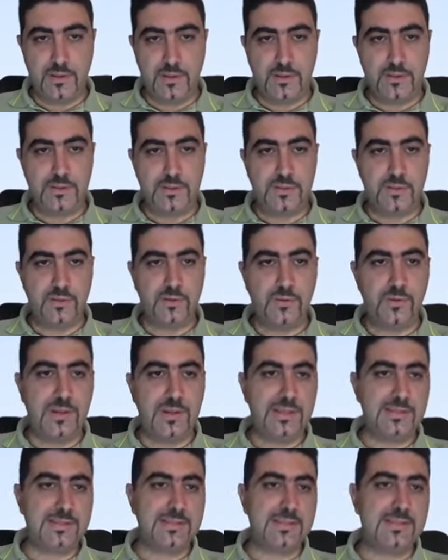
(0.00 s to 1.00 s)
So
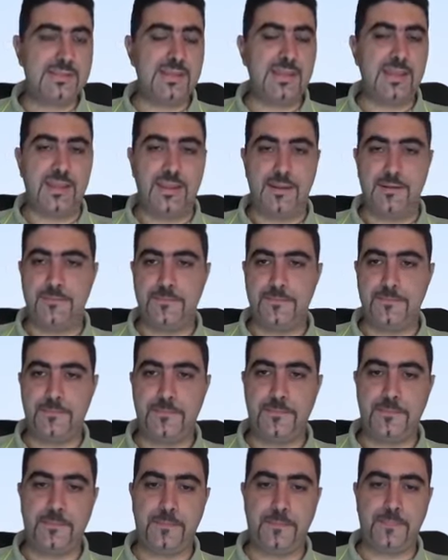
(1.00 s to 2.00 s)
let's say
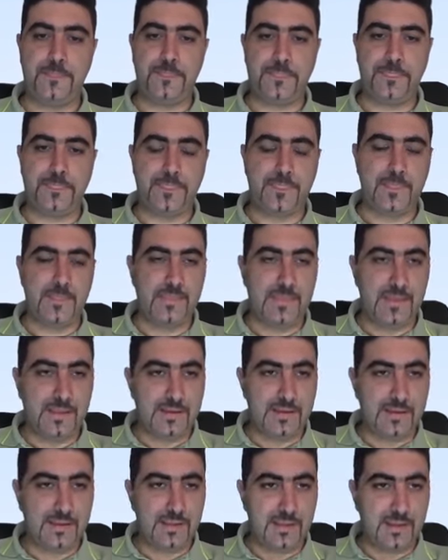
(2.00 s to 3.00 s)

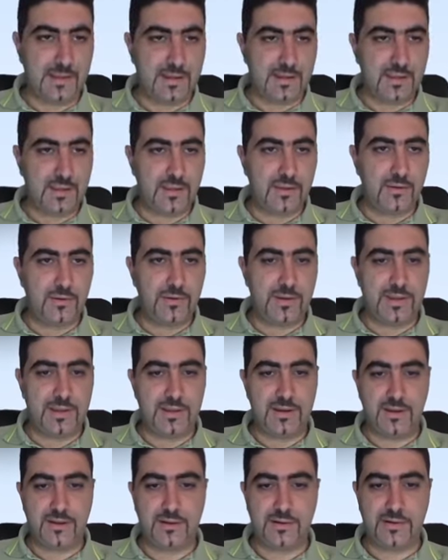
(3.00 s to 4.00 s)
that I go
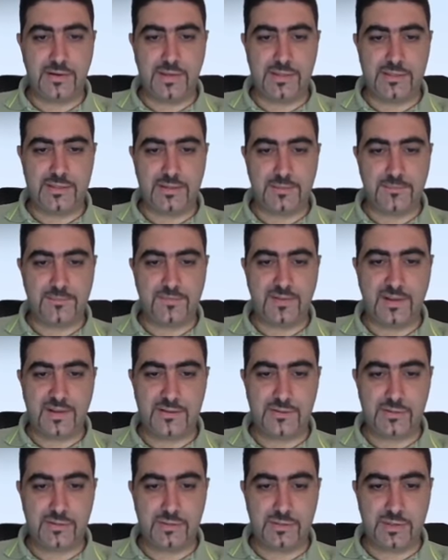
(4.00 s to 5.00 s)
ahead and create some
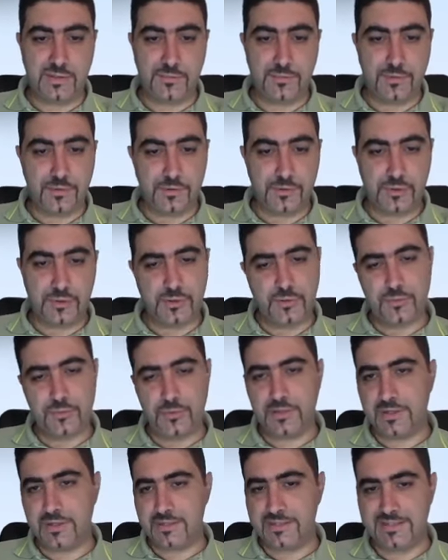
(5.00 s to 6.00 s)
flanges. I want to show you
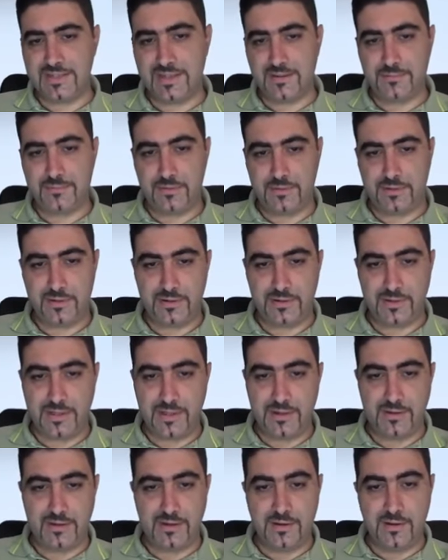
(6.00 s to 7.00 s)
an example here
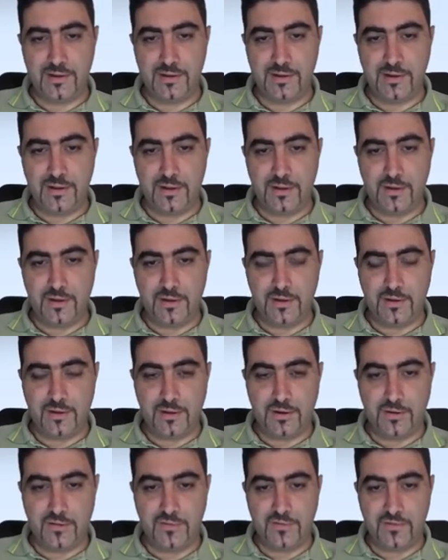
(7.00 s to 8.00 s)
again
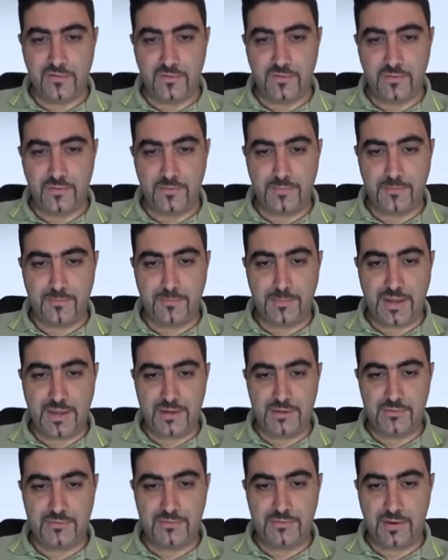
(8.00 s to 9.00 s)
of
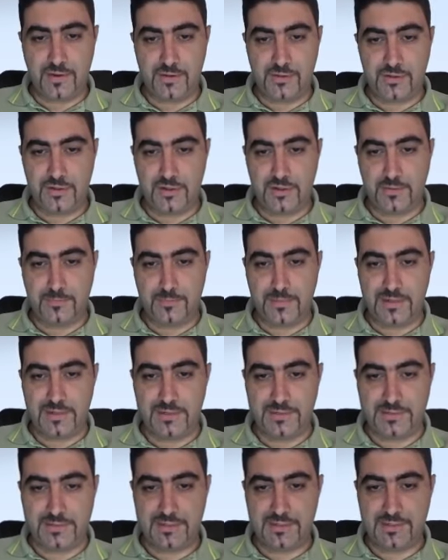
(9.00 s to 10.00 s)

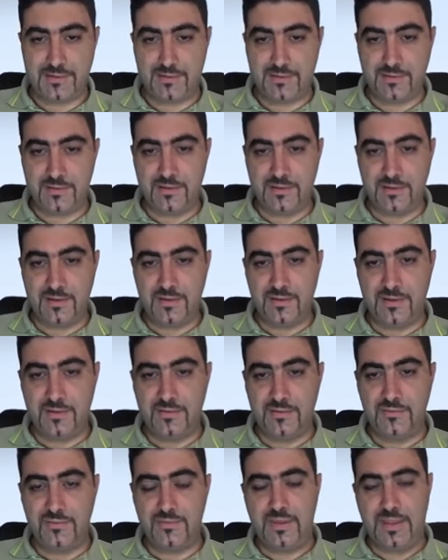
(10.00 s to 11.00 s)
manufacturability
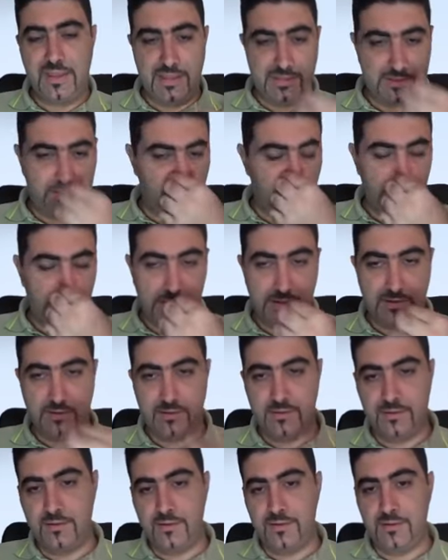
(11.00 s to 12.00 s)
vs what
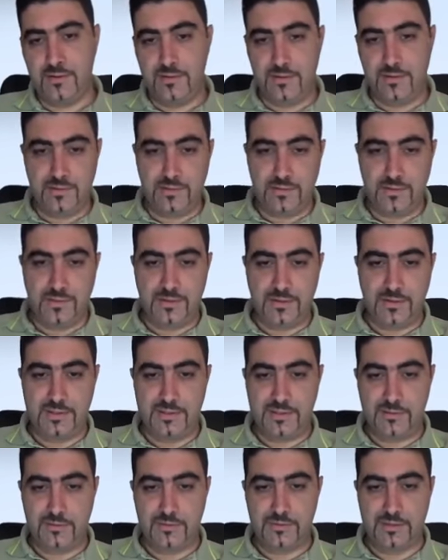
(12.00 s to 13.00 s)
the
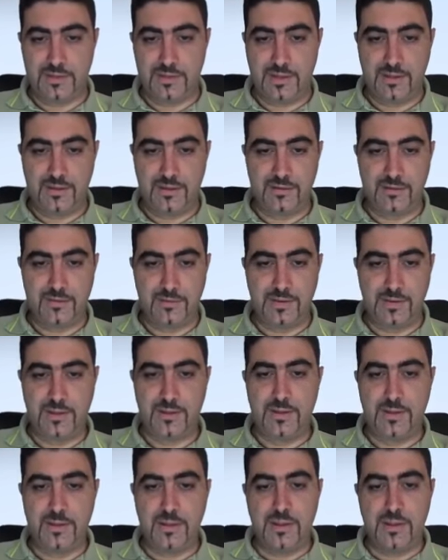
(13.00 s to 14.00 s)
3D looks like.
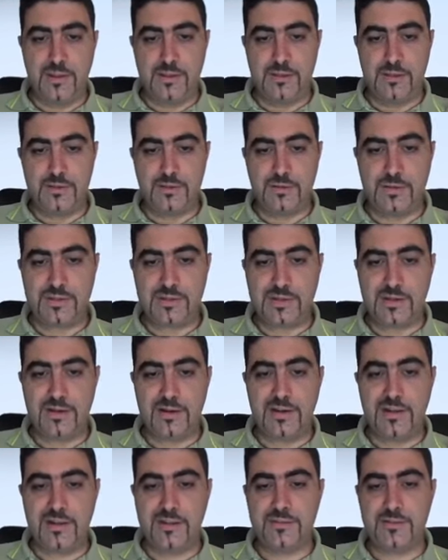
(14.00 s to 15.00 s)
Okay, so this
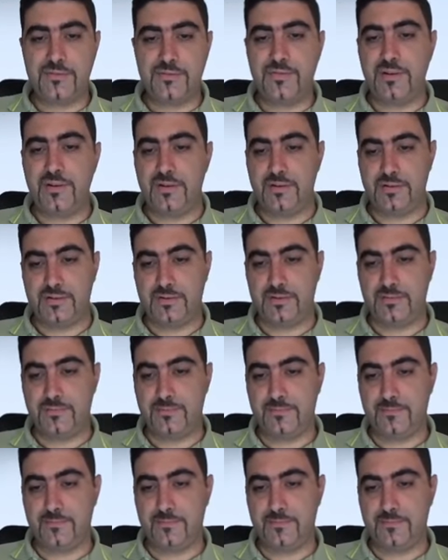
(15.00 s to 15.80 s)
clearly interferes.